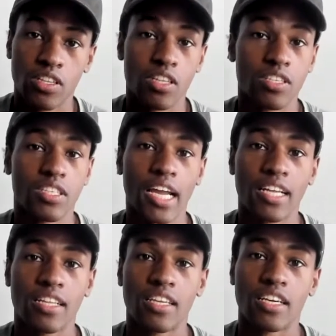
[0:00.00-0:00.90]
The
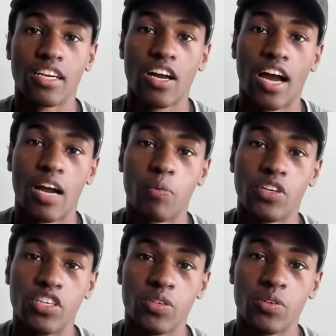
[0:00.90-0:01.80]
second thing I
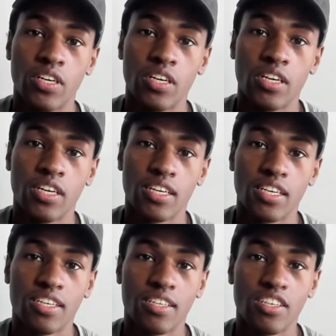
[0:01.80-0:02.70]
would do
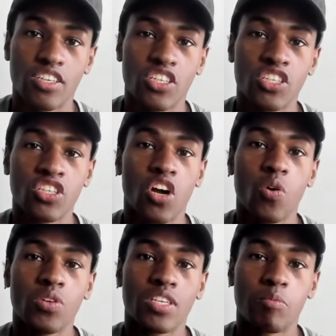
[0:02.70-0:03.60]
is
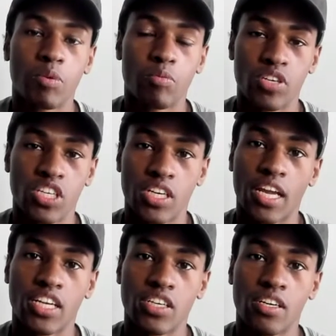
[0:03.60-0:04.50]
show some
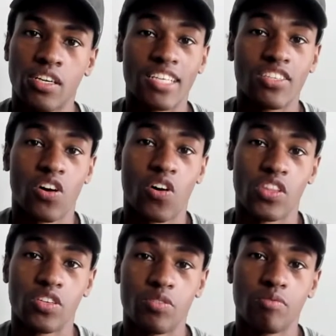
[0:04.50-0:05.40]
appreciation. I saw
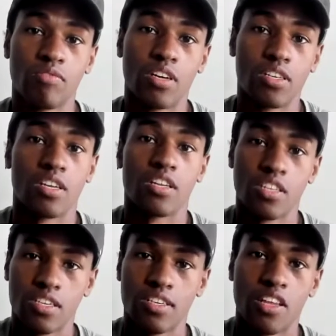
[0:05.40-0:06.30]
this
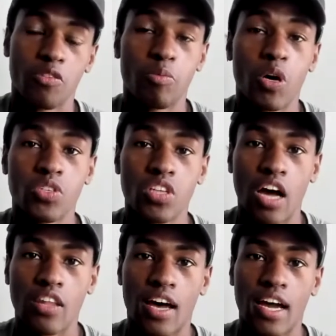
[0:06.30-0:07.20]
in another post
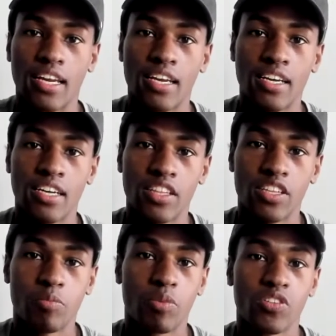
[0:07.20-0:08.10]
online.
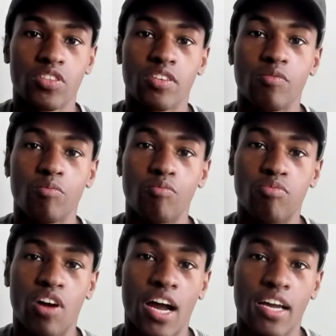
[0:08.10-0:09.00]
This person
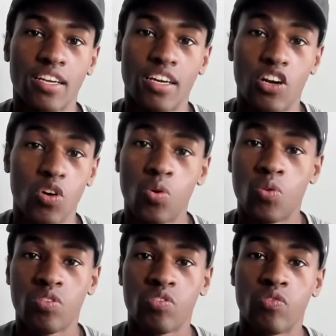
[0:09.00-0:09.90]
brought a
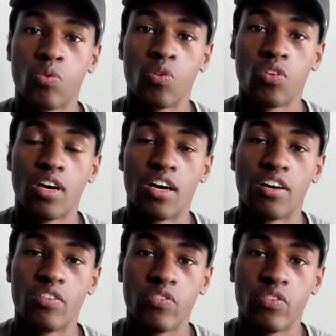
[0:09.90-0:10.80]
cooler full
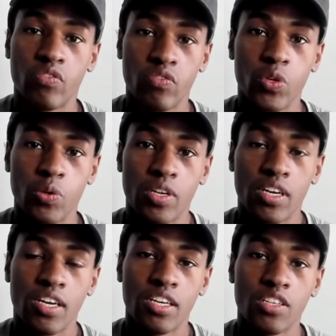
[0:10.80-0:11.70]
of
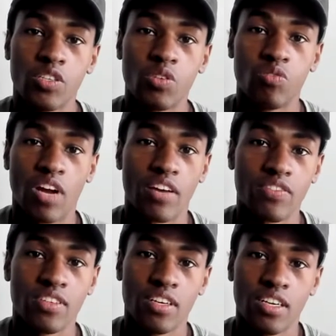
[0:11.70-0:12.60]
food to
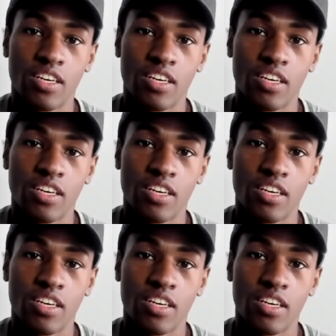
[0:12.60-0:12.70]
refs